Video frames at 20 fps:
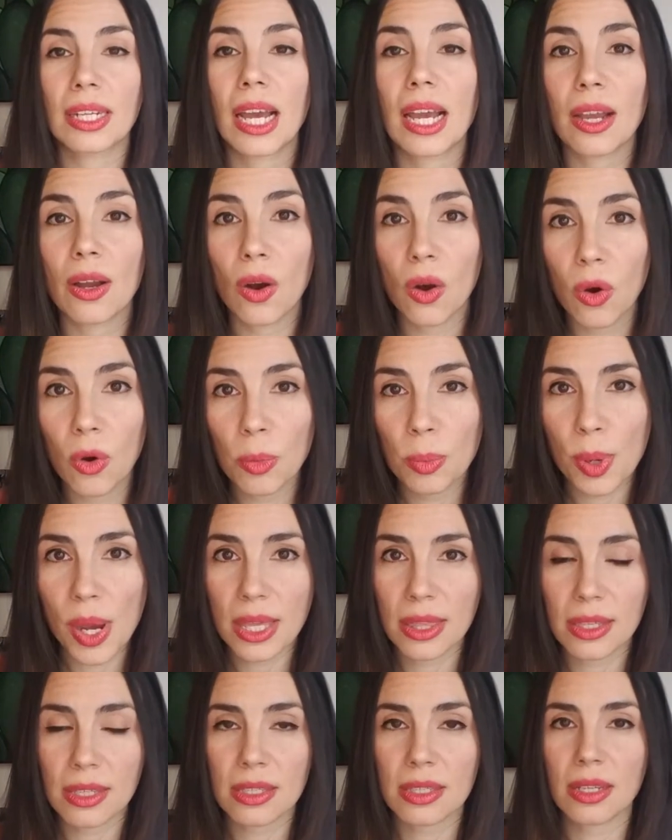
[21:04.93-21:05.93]
I hope by
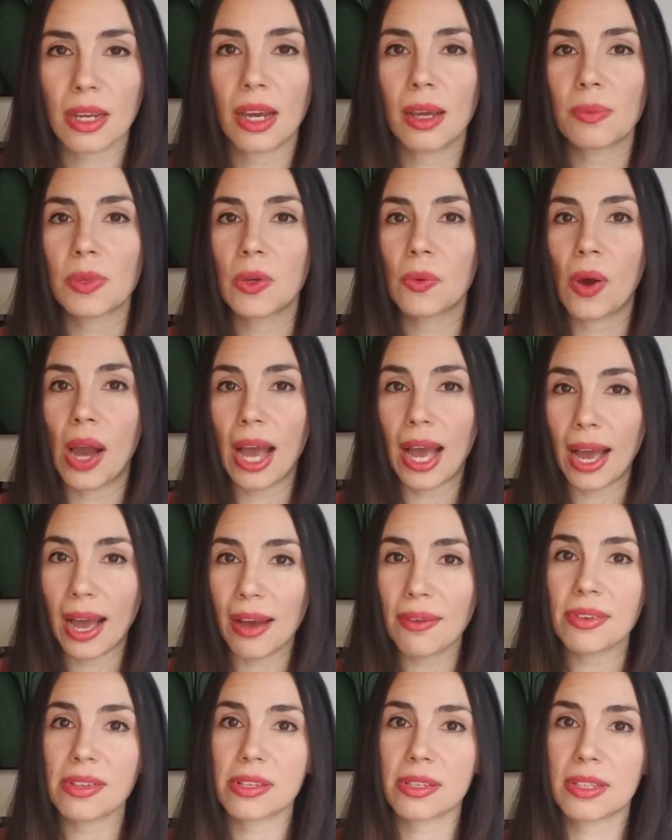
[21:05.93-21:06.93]
this time you
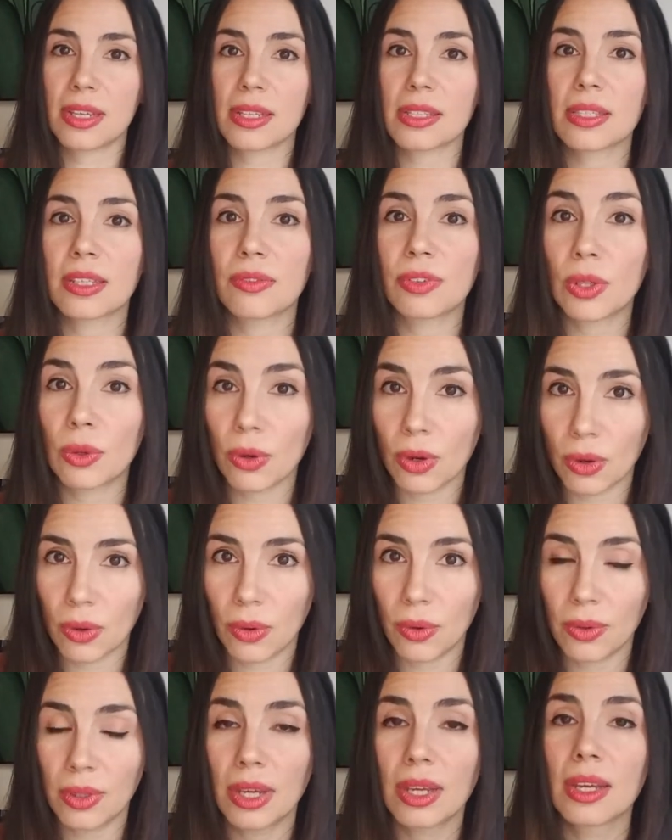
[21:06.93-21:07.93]
have a sense of your
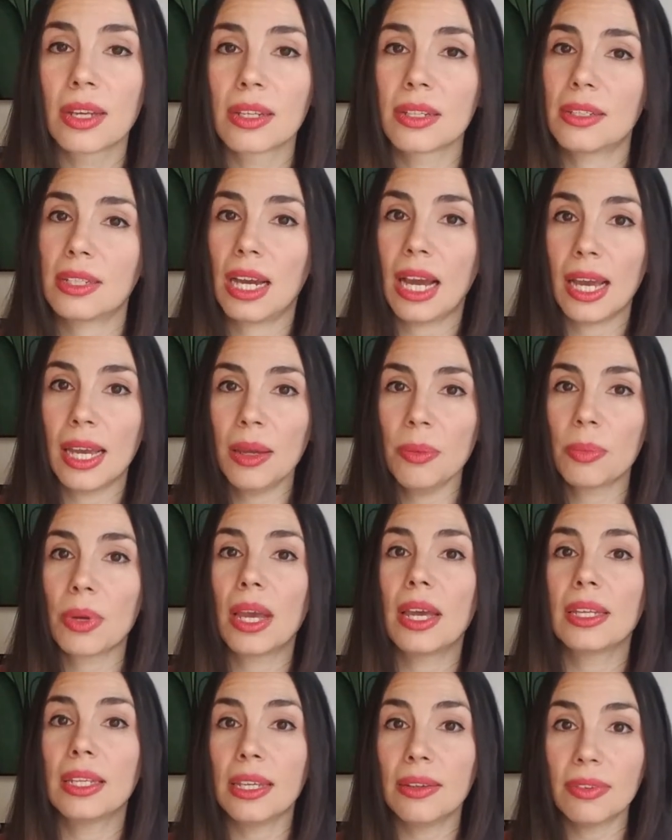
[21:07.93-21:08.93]
own type
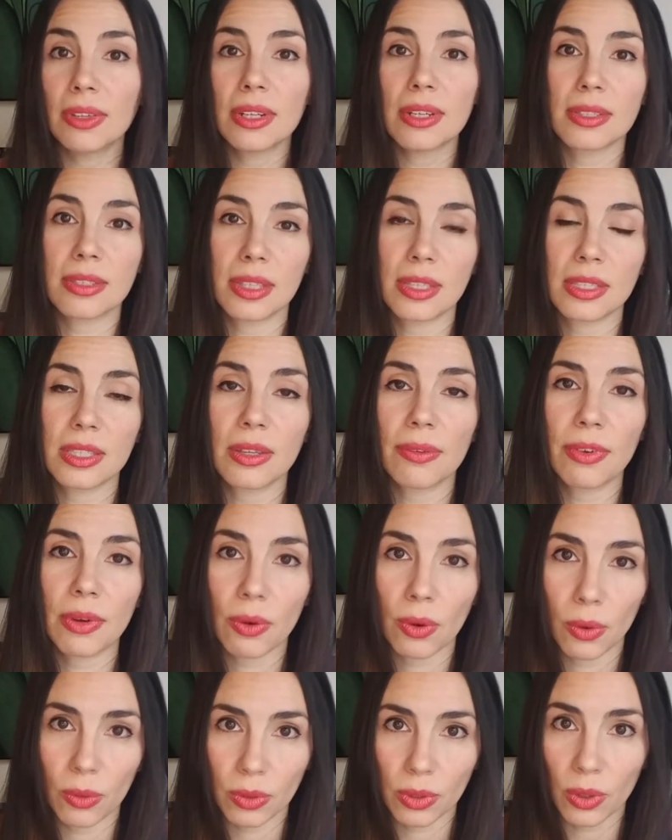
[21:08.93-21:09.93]
and even a sense of your
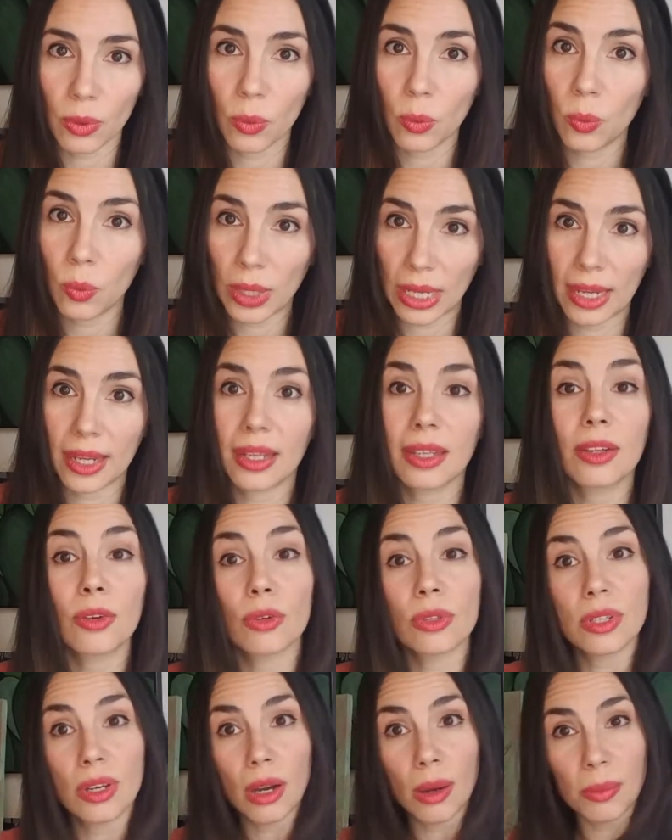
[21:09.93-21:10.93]
own wing, your
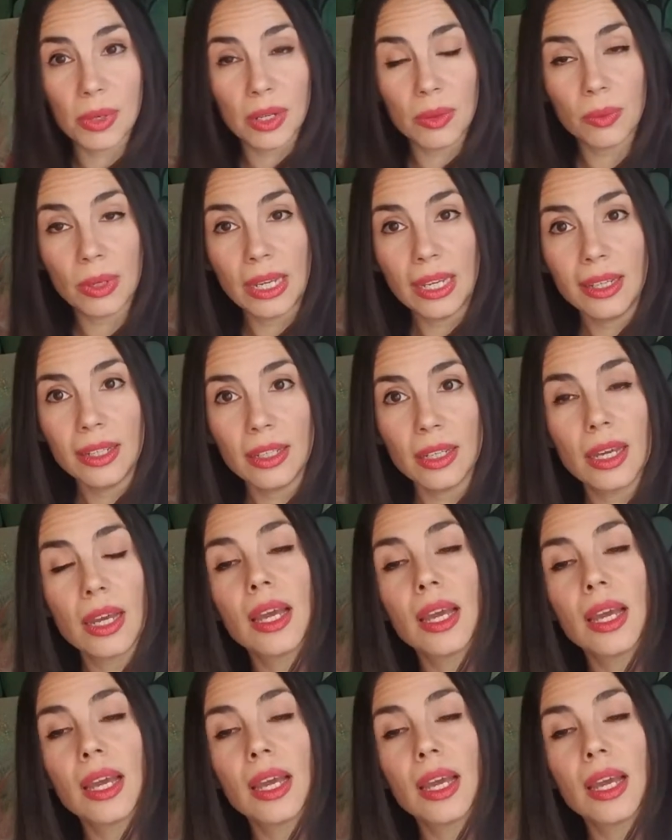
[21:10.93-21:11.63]
dominant wing,